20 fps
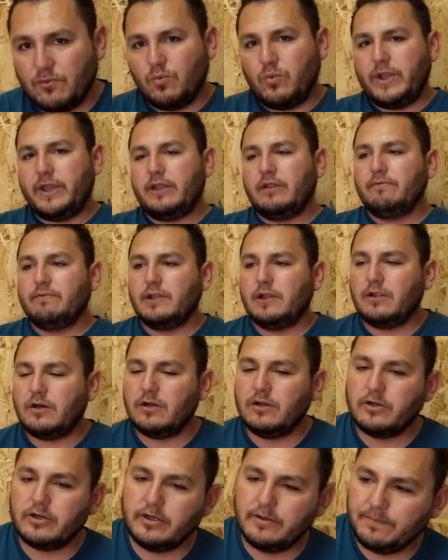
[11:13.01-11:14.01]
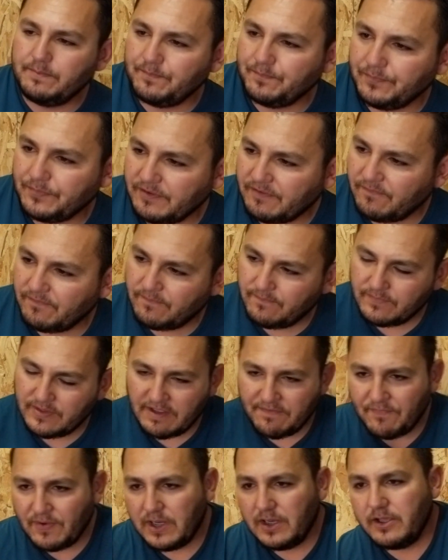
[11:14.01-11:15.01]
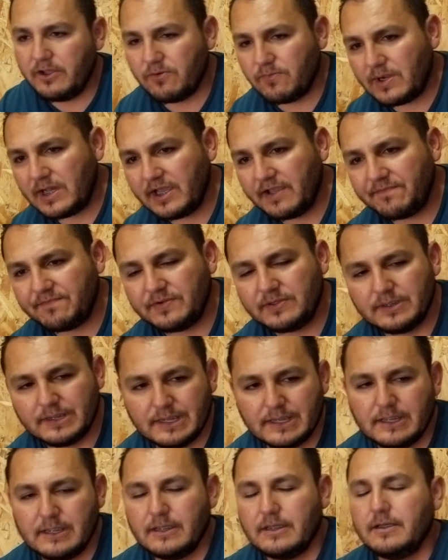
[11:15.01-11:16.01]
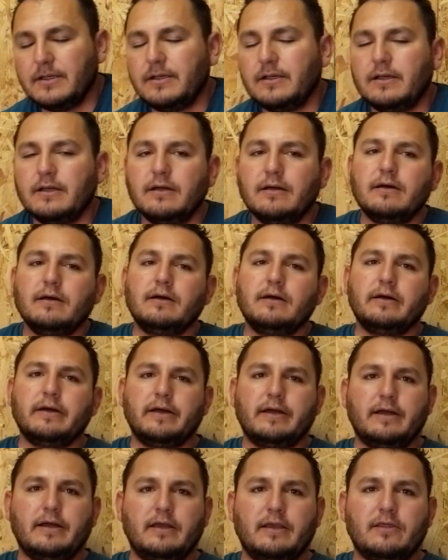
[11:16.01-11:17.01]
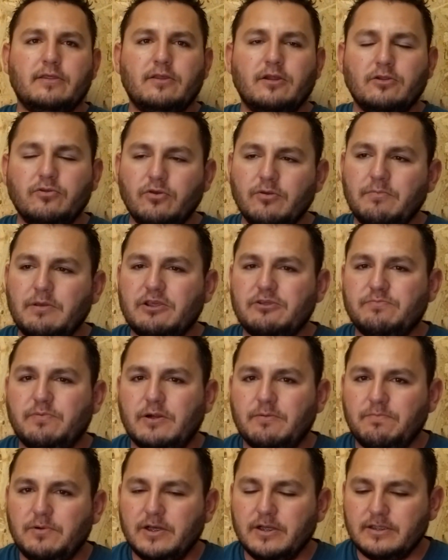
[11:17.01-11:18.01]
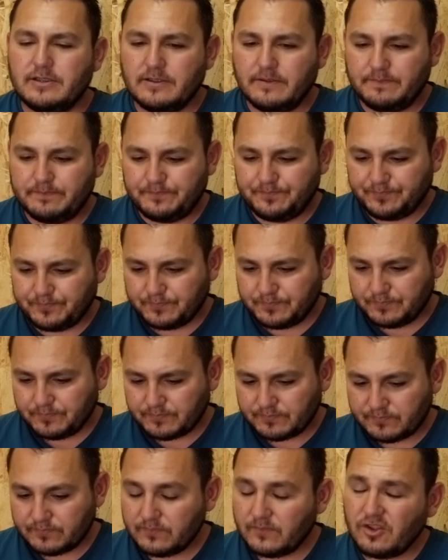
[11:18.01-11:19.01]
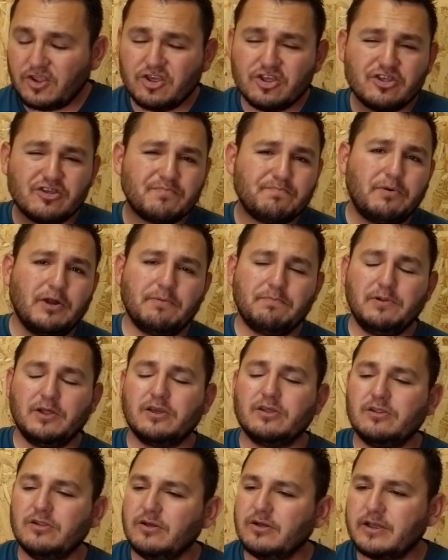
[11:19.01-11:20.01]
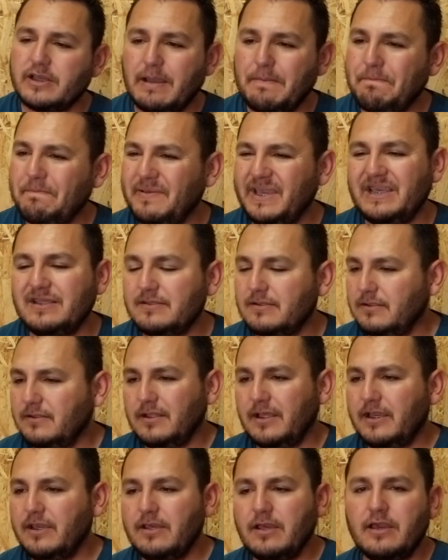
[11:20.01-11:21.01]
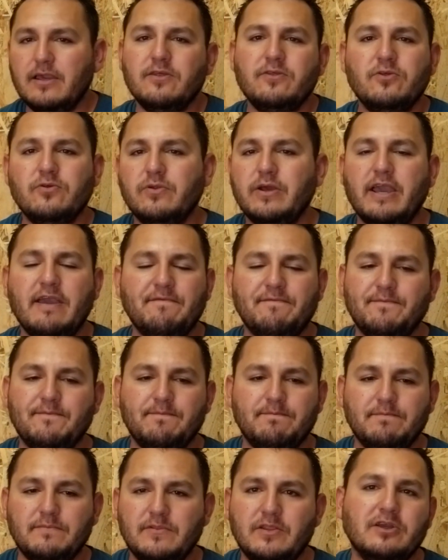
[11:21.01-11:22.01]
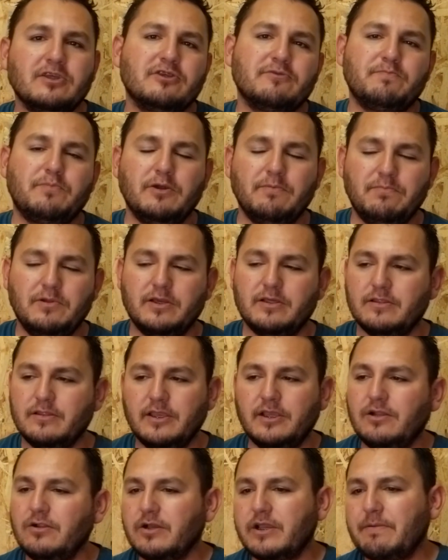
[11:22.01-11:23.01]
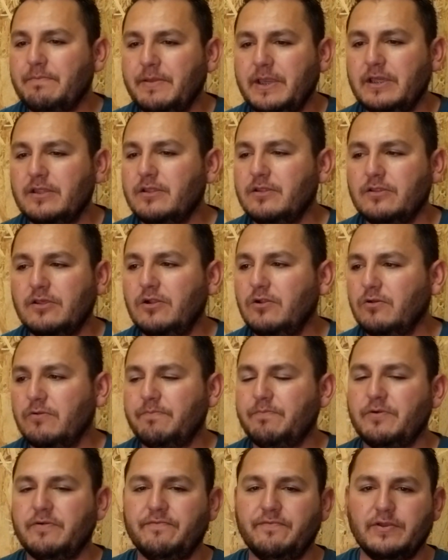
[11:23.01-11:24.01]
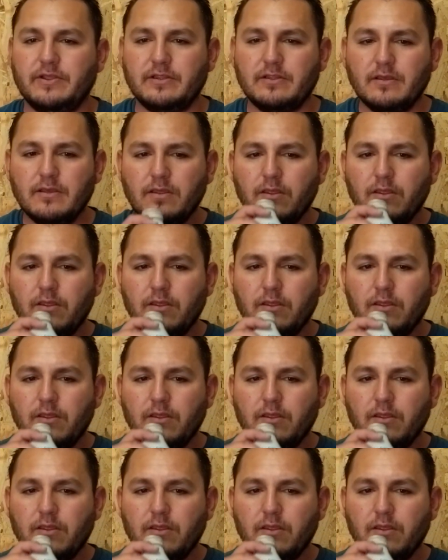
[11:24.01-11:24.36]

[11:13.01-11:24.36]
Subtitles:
to wait even longer. They finally arrive. I start doing my spark plugs. Spark plugs look amazing. I shouldn't have done spark plugs. They look amazing. They look perfect.